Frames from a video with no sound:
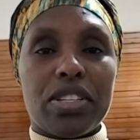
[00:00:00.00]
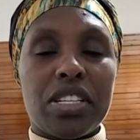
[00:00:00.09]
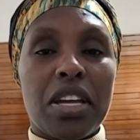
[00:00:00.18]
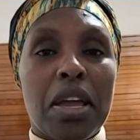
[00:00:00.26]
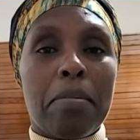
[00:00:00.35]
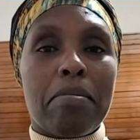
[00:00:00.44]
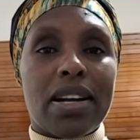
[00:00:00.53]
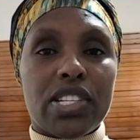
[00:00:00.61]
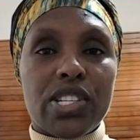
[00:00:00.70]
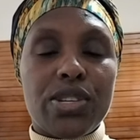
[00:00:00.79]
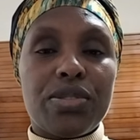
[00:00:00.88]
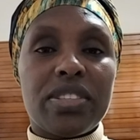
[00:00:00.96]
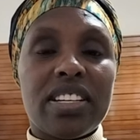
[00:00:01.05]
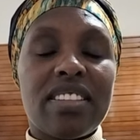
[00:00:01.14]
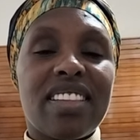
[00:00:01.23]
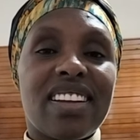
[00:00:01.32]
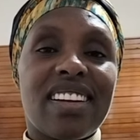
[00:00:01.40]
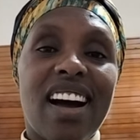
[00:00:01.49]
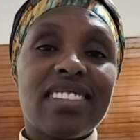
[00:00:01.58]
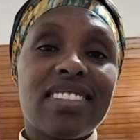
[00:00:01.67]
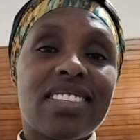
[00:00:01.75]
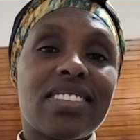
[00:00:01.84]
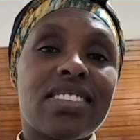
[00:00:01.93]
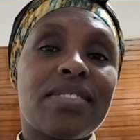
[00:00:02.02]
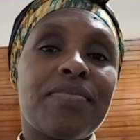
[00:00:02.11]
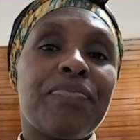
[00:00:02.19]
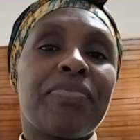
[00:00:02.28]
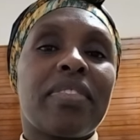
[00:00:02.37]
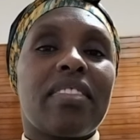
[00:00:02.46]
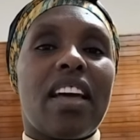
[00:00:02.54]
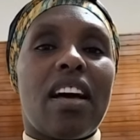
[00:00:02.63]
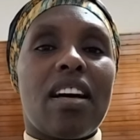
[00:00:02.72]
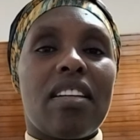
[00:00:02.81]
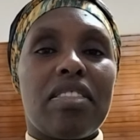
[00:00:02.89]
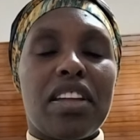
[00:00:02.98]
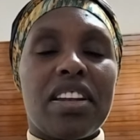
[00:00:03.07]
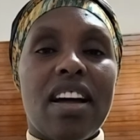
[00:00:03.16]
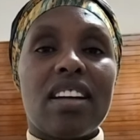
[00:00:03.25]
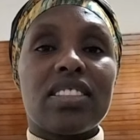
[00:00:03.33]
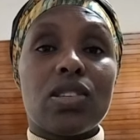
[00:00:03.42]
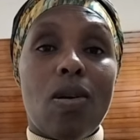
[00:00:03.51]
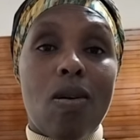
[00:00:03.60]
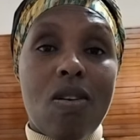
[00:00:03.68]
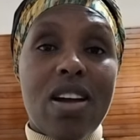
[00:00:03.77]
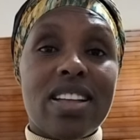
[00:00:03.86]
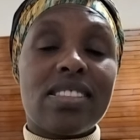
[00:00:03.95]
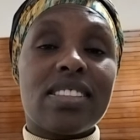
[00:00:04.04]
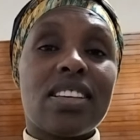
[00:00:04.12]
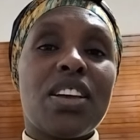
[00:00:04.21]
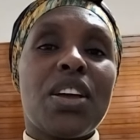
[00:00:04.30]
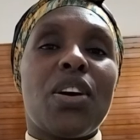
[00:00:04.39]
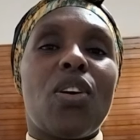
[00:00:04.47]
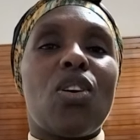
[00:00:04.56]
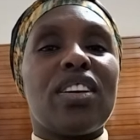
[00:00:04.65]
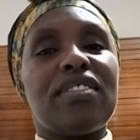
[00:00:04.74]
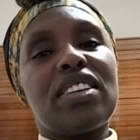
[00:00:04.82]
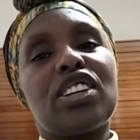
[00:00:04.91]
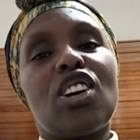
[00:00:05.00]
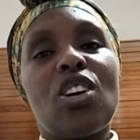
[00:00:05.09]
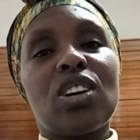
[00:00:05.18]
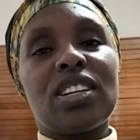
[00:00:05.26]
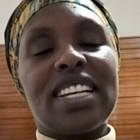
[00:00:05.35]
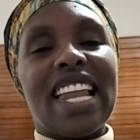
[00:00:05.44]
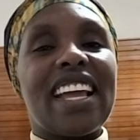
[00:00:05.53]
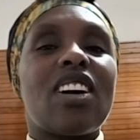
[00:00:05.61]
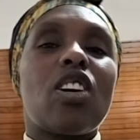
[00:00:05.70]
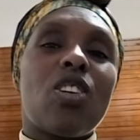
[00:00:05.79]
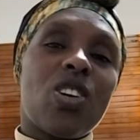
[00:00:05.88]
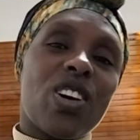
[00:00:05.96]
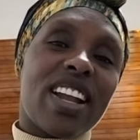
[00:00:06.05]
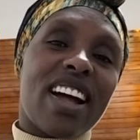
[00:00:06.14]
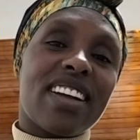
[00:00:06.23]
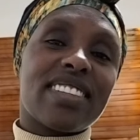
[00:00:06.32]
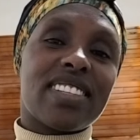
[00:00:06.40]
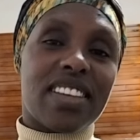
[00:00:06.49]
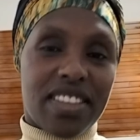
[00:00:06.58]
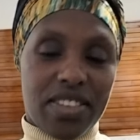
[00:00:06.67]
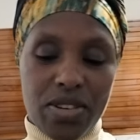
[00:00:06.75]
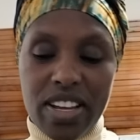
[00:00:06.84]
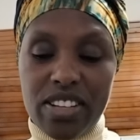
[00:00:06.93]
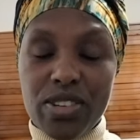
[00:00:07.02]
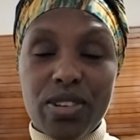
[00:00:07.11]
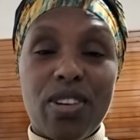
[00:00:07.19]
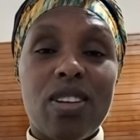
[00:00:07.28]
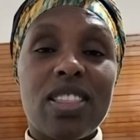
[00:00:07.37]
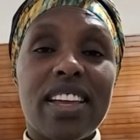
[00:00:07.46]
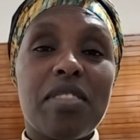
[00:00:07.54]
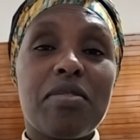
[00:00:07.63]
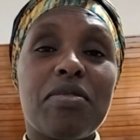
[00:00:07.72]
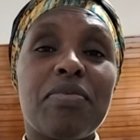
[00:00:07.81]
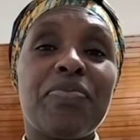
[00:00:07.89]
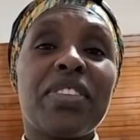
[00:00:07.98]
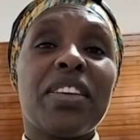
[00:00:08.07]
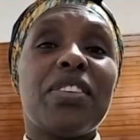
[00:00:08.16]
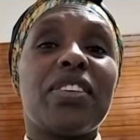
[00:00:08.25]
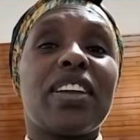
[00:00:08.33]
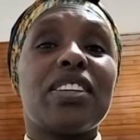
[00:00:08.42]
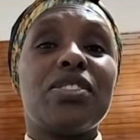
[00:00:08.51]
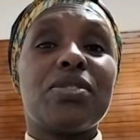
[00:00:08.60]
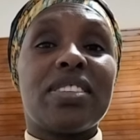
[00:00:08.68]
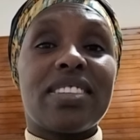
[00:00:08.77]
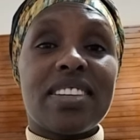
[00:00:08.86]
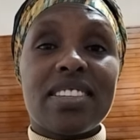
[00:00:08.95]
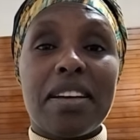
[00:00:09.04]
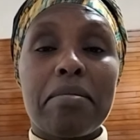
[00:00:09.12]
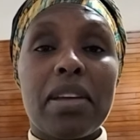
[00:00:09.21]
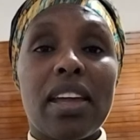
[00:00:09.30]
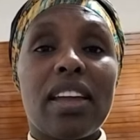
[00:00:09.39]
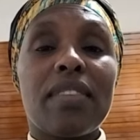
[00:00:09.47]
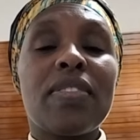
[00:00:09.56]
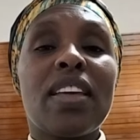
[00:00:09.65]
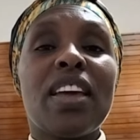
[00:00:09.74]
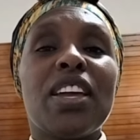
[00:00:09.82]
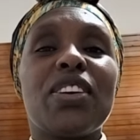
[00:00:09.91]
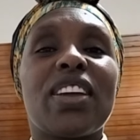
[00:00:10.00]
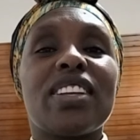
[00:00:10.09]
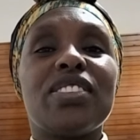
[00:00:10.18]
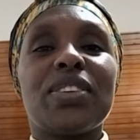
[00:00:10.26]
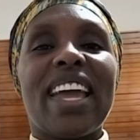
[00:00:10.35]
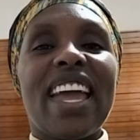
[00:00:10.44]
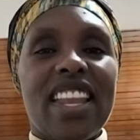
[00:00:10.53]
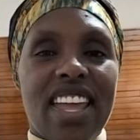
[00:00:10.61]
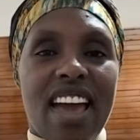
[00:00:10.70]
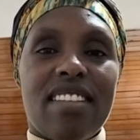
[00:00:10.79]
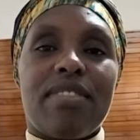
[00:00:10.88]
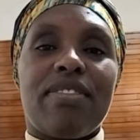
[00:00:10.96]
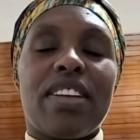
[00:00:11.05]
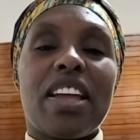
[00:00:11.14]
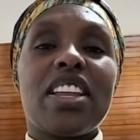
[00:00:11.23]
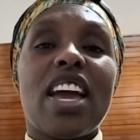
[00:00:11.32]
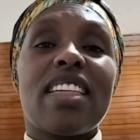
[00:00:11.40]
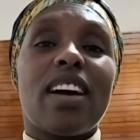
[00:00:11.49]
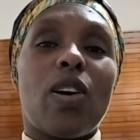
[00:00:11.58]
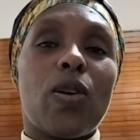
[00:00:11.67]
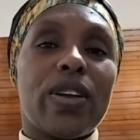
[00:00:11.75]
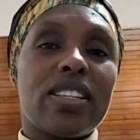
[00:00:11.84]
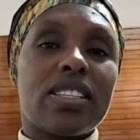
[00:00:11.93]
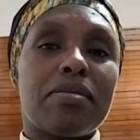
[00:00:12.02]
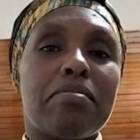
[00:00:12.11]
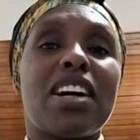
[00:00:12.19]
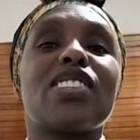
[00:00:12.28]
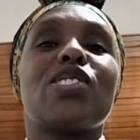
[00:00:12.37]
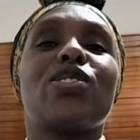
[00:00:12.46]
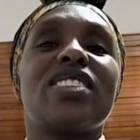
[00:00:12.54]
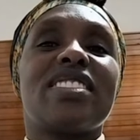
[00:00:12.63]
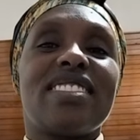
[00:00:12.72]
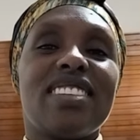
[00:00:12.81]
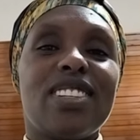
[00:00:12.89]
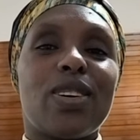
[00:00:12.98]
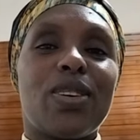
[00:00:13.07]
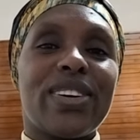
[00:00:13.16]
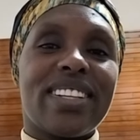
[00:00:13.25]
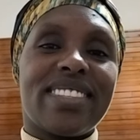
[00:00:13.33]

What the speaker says: But using the nuts oils, or even coconut, you can do olive, you can do sesame, you can do any other oils, but not seed oils.